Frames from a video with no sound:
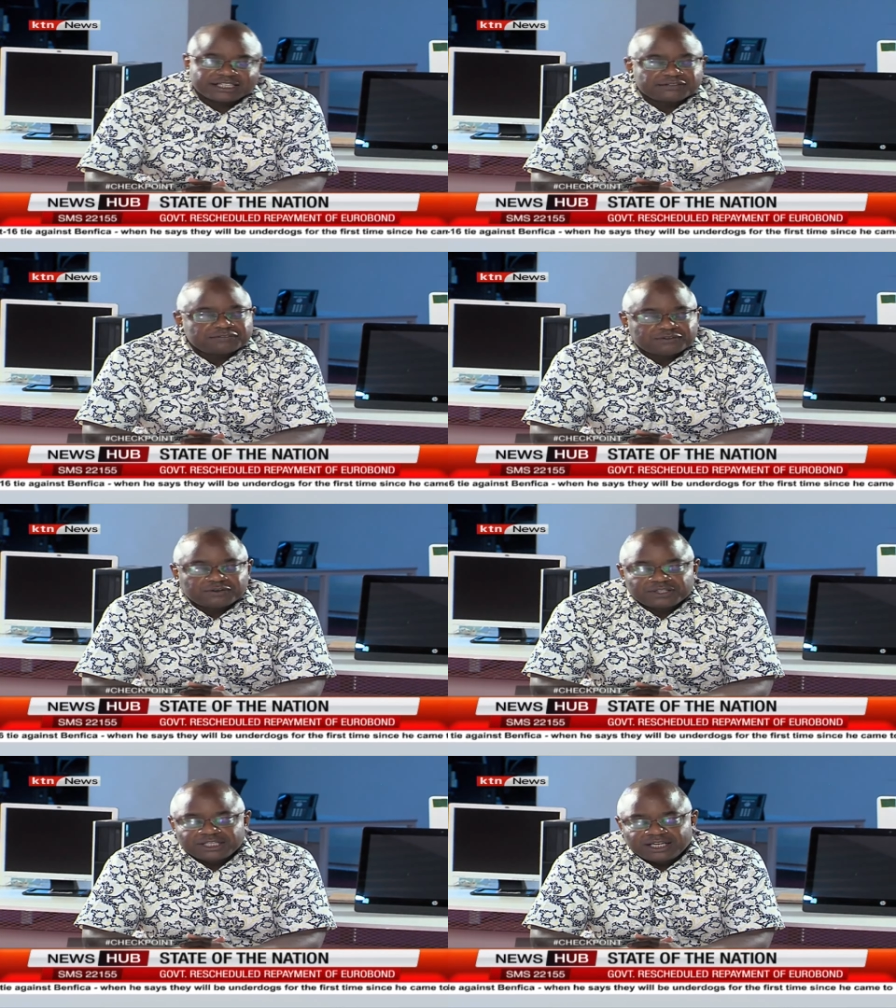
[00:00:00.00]
case
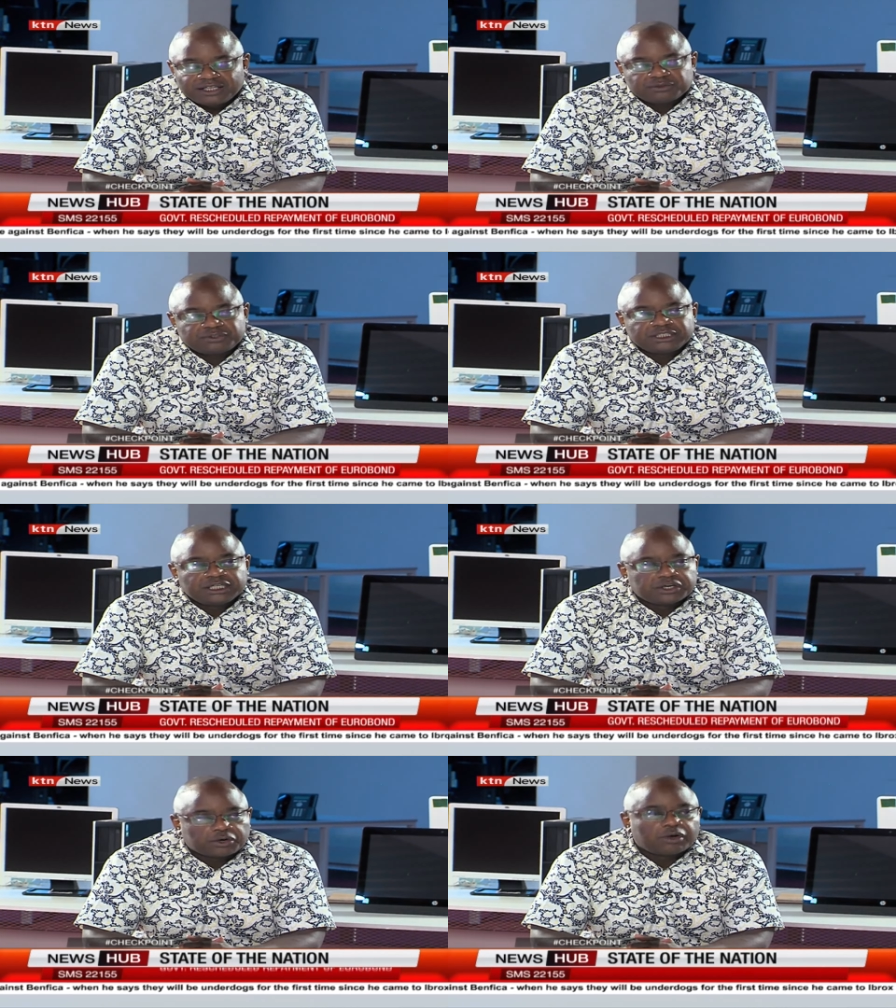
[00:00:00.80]
for the
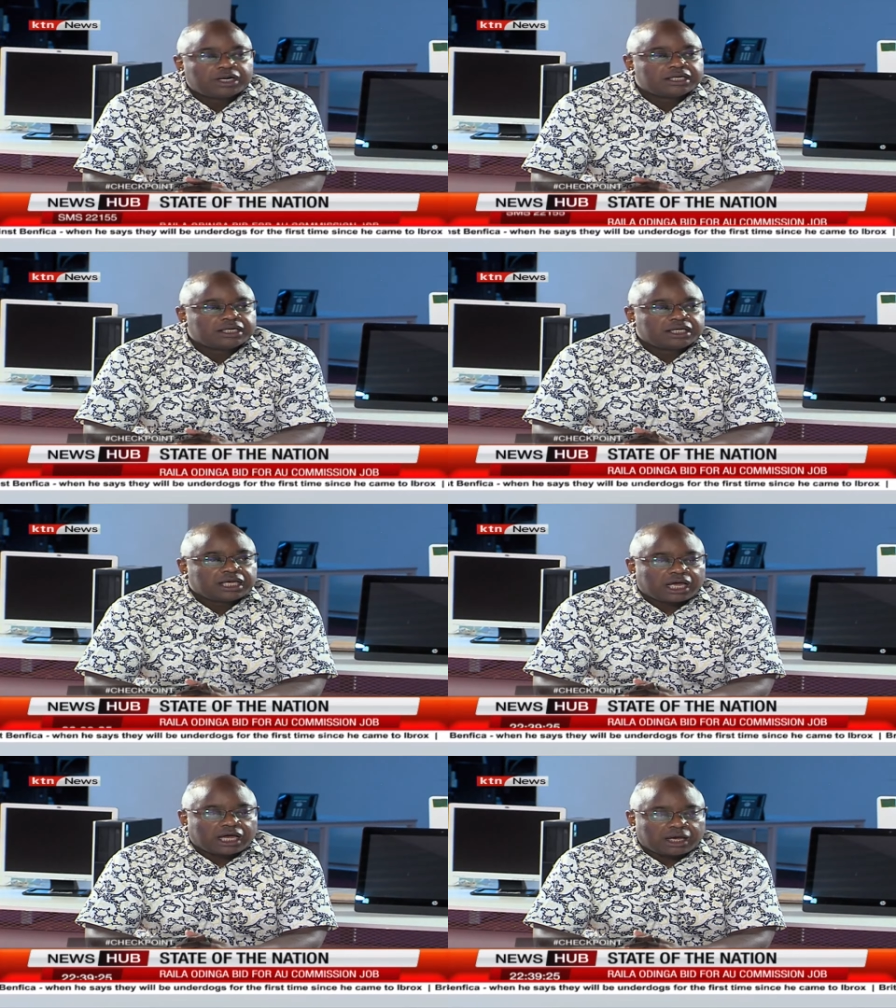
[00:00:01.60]
AUC role. Yeah.
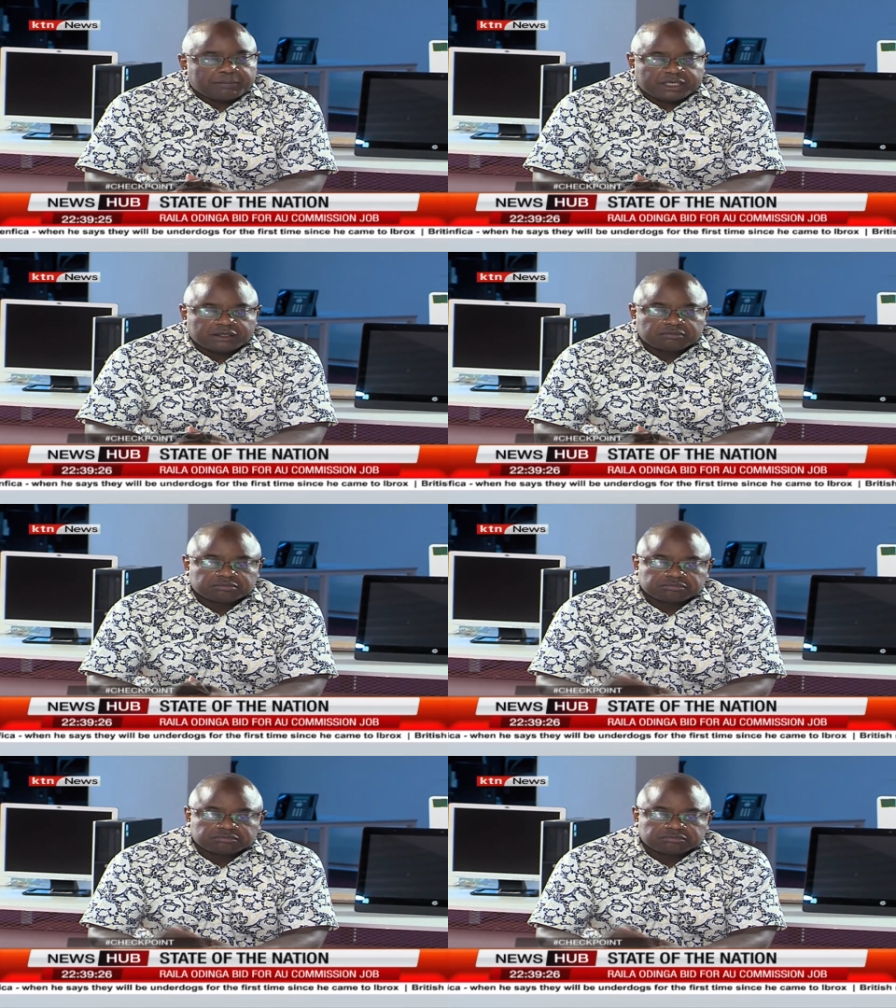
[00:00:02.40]
I mean,